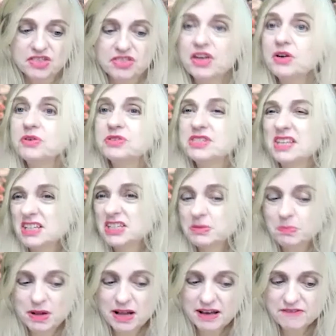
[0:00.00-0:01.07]
Though
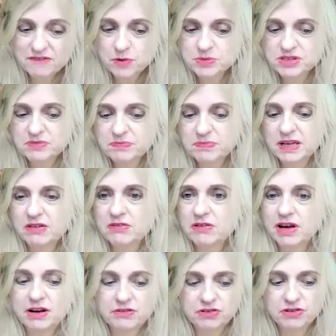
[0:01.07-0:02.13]
such platforms have been
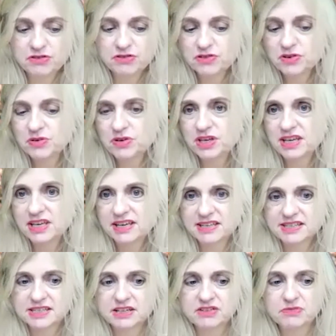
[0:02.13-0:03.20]
around for a few
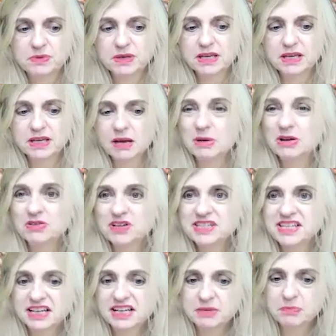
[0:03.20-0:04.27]
years and have become
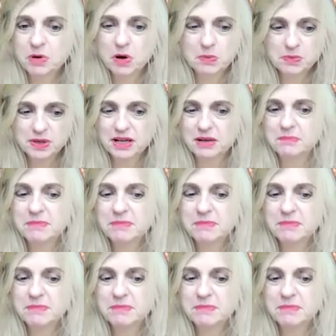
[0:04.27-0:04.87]
increasingly popular,